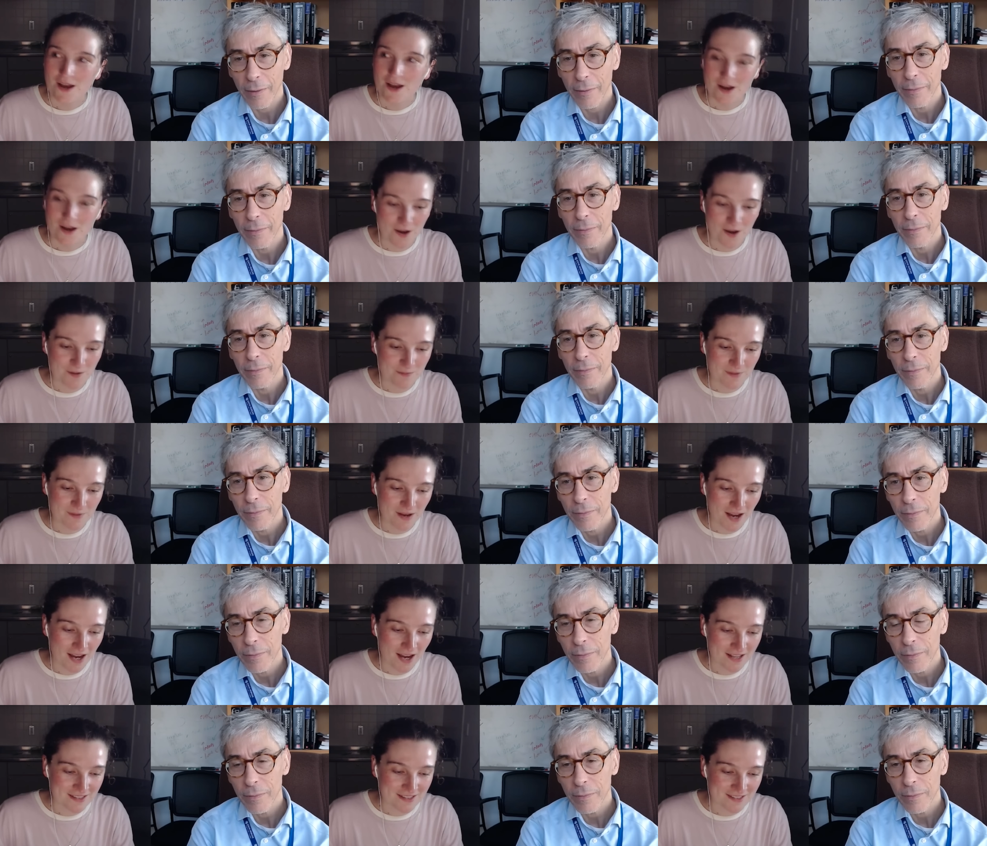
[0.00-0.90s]
Speaker 1: Um,
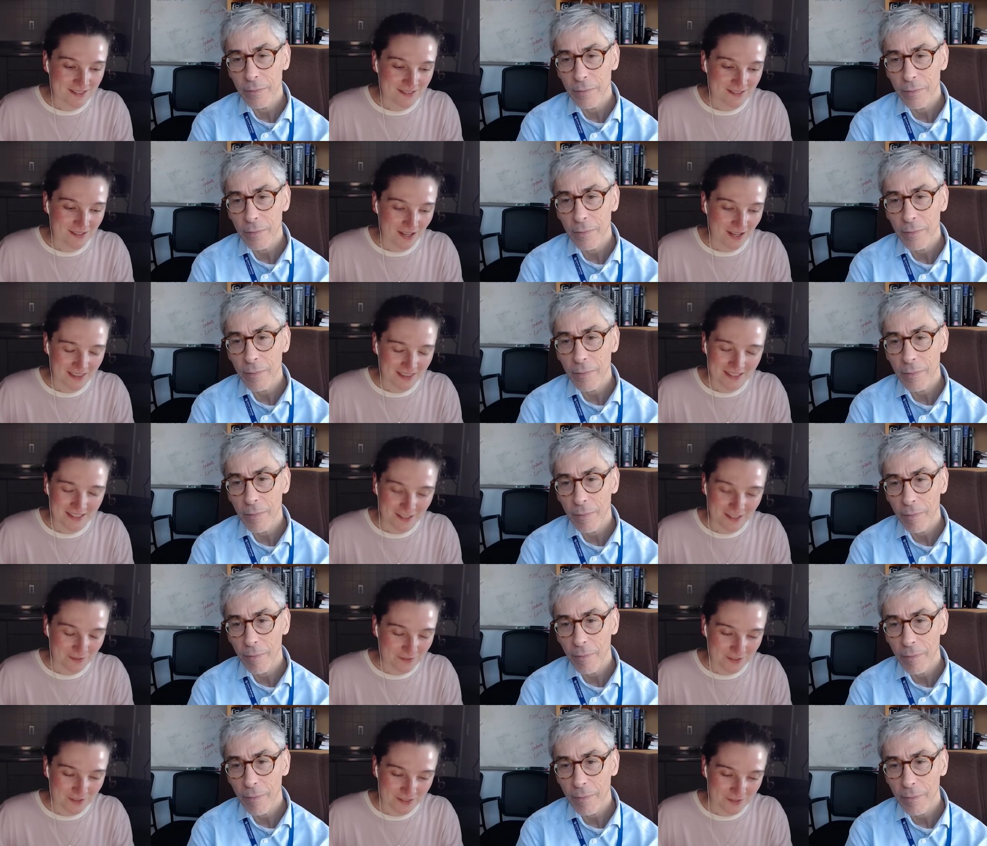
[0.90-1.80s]
and I think the
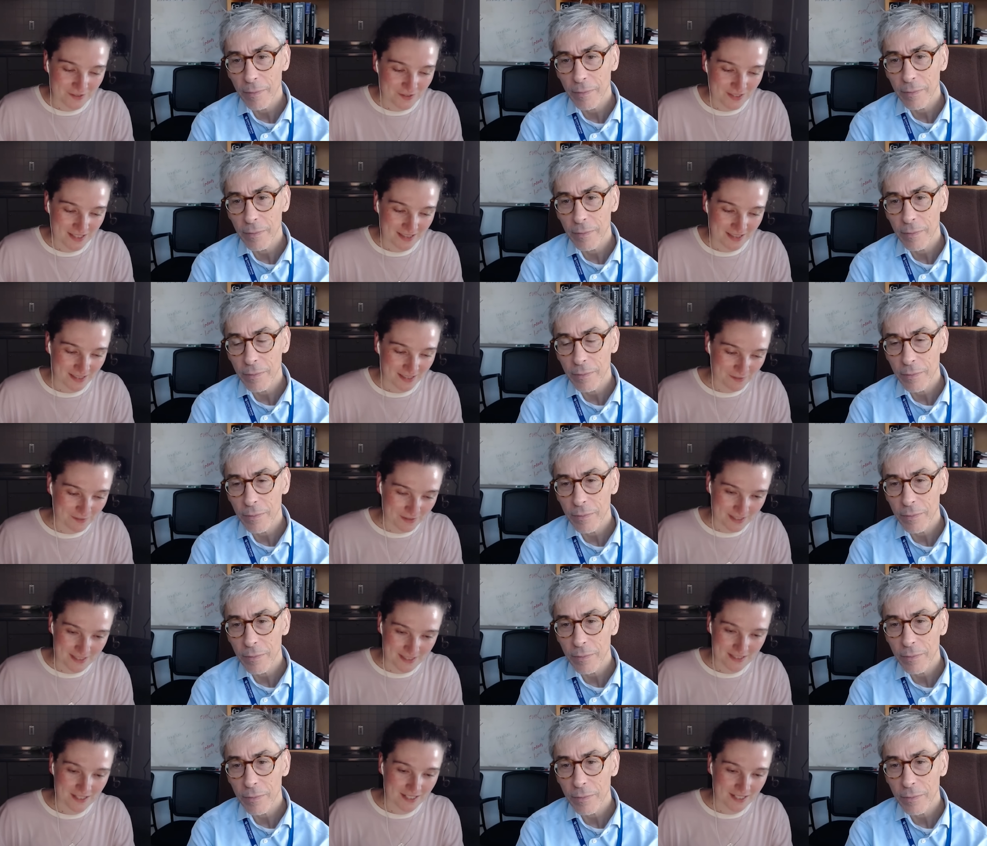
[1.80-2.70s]
other interesting thing with the
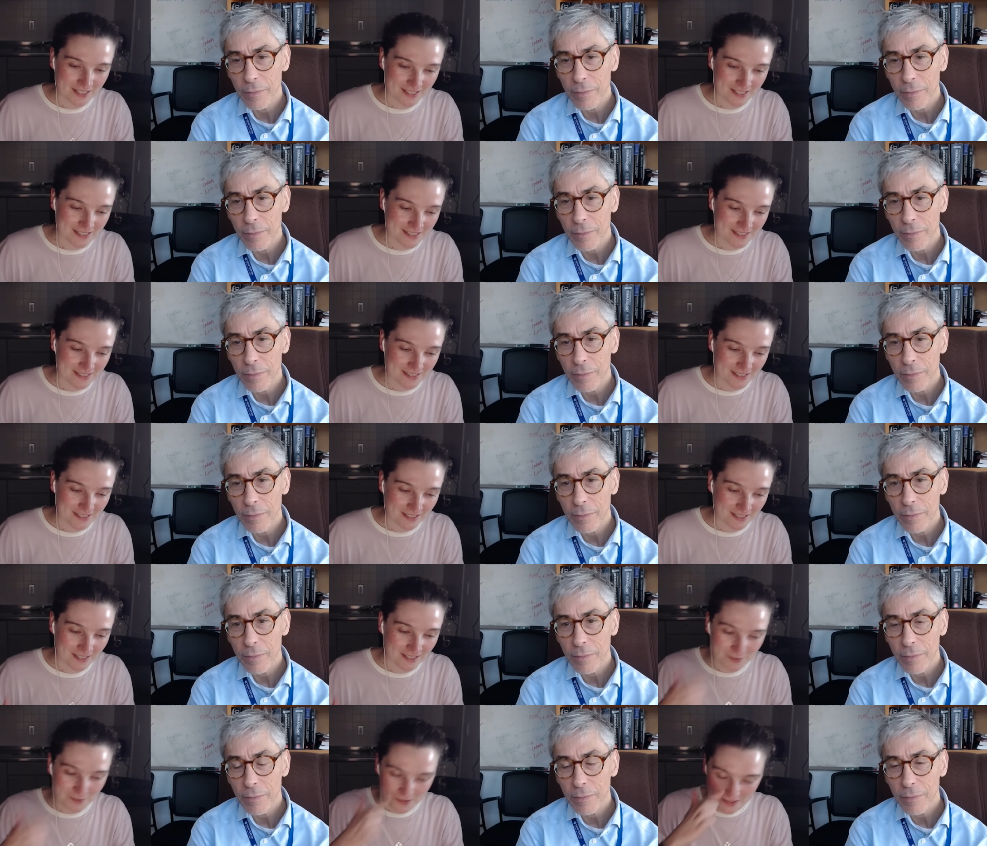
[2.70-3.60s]
study is
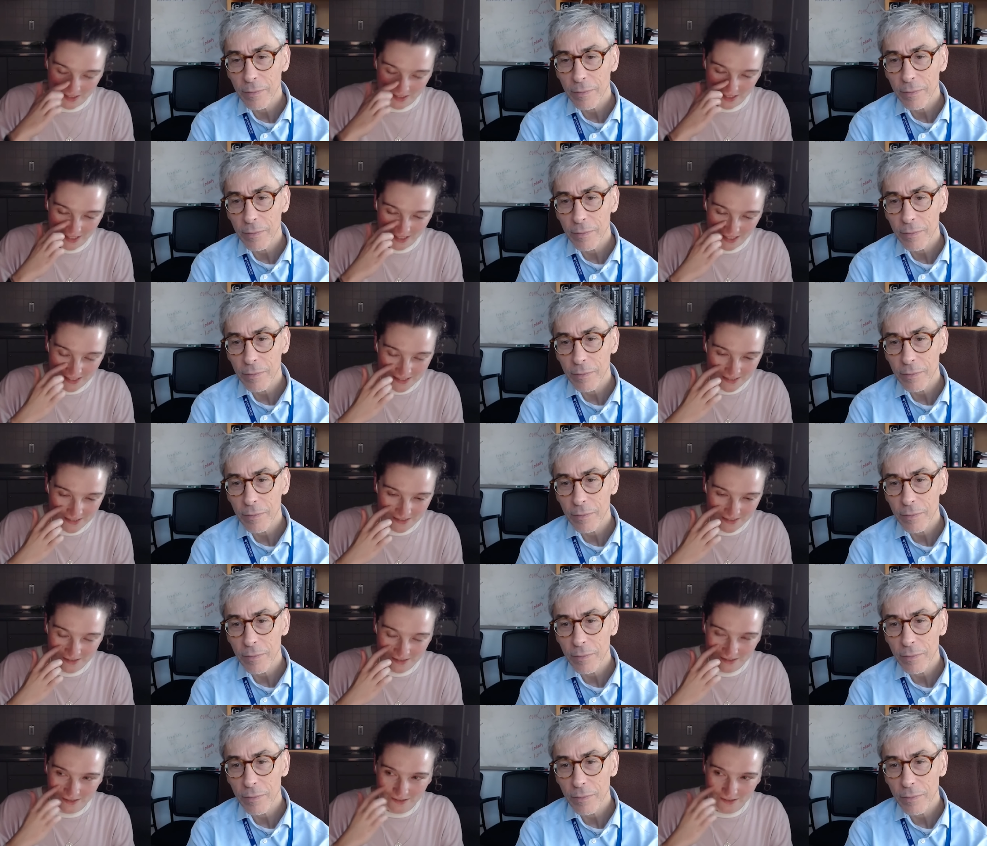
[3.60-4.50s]
it it
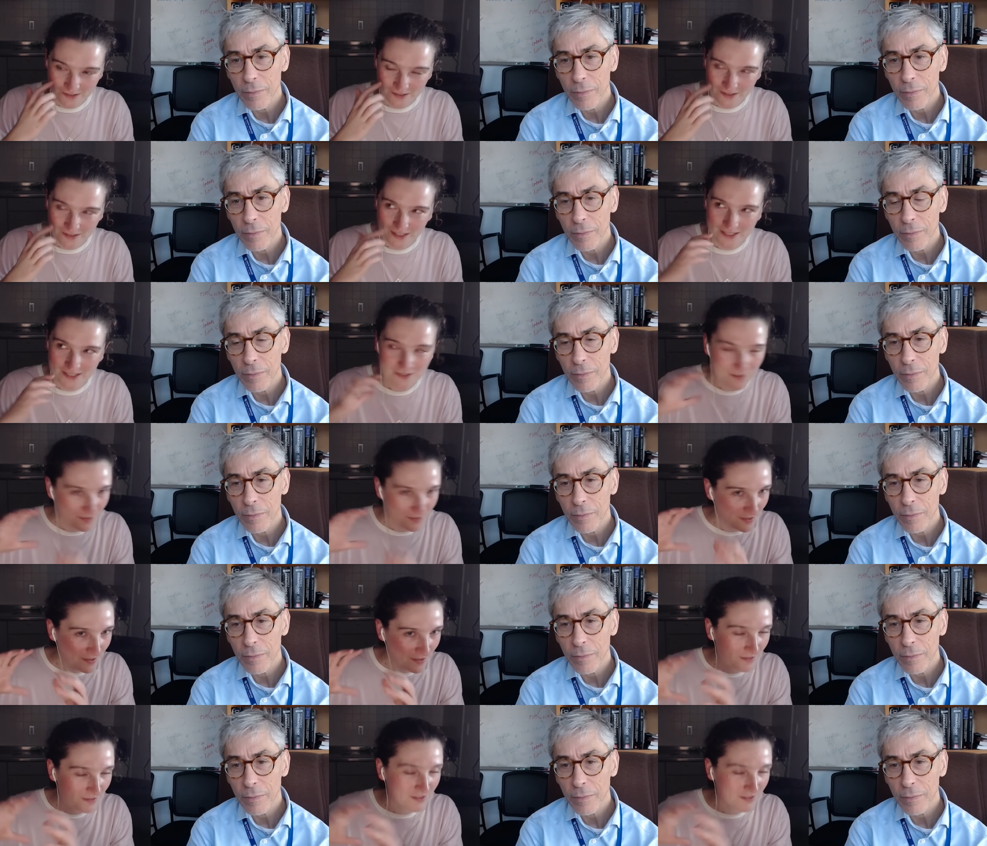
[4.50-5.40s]
isn't it's not
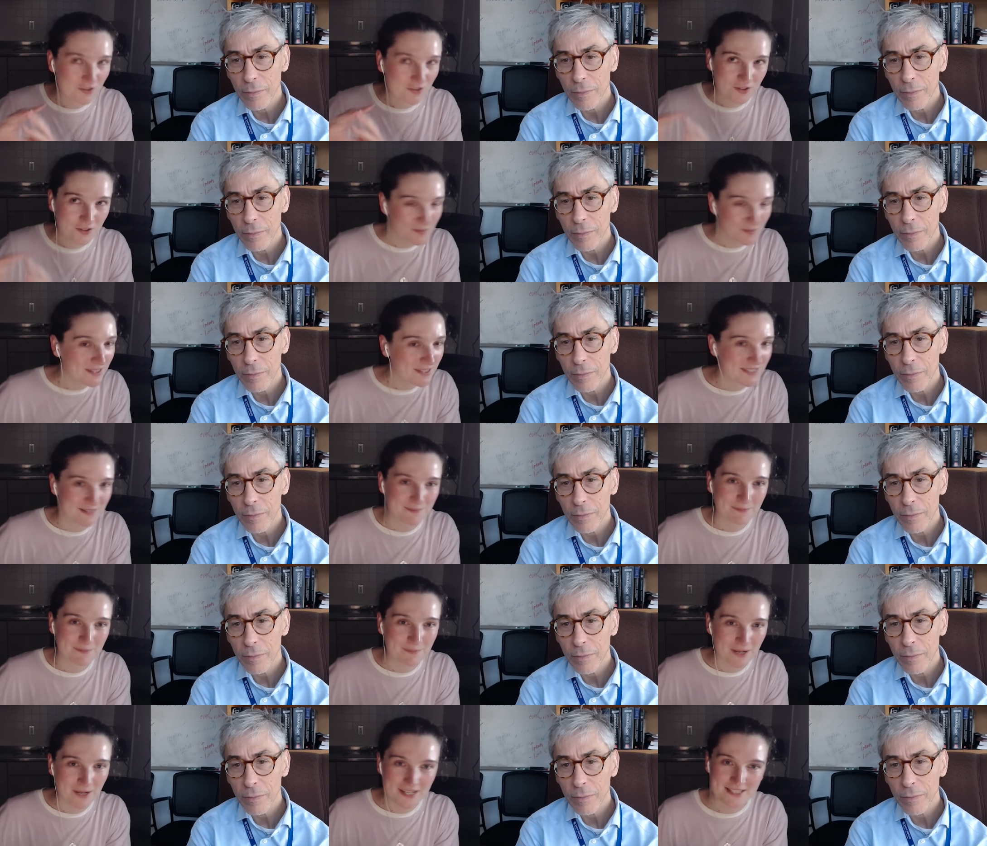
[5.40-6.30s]
Did you do it
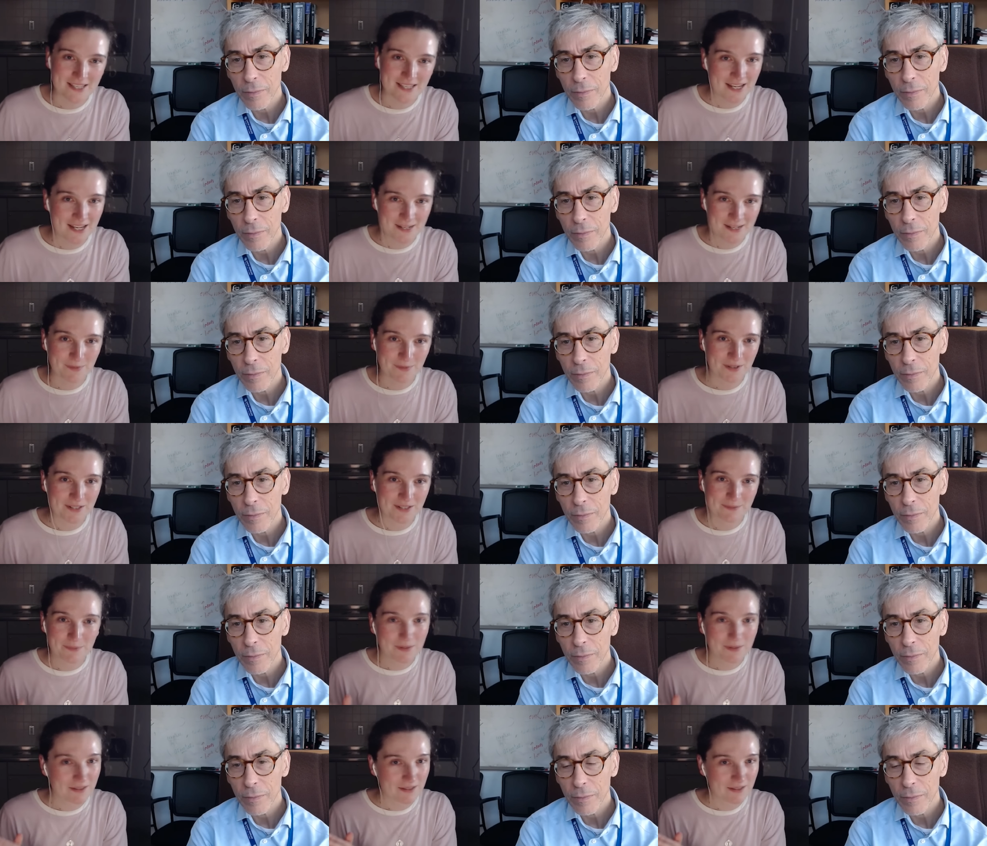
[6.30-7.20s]
in mice at any point,
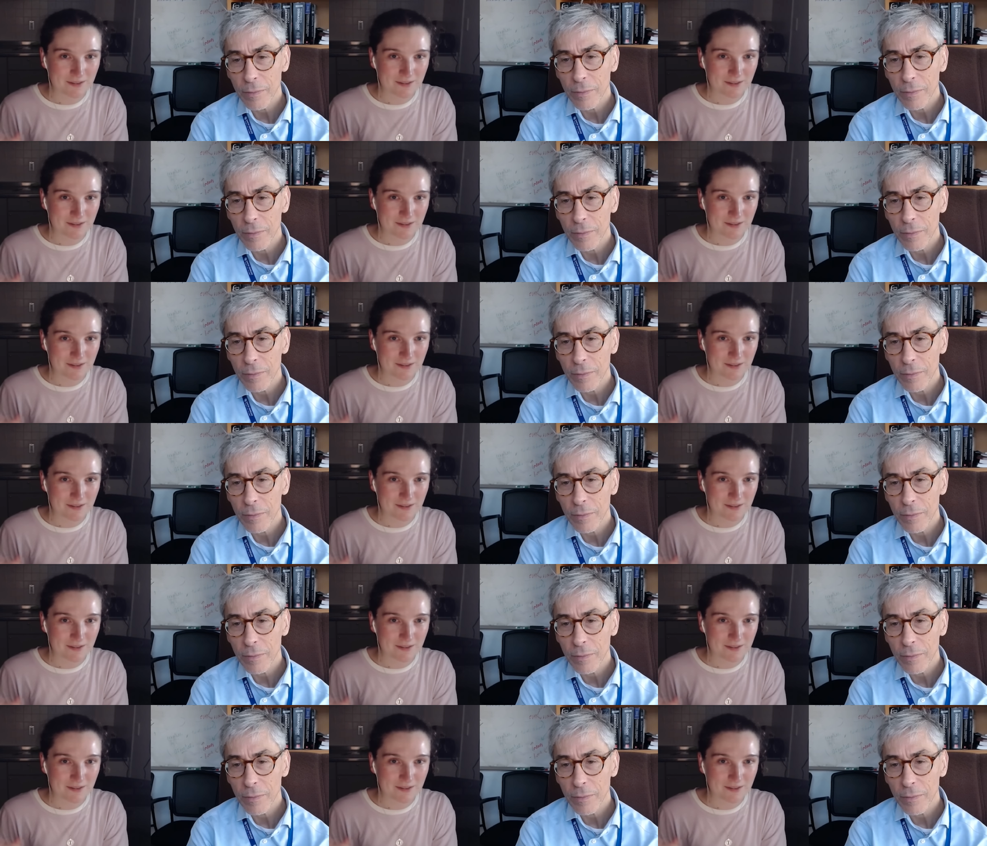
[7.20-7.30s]
but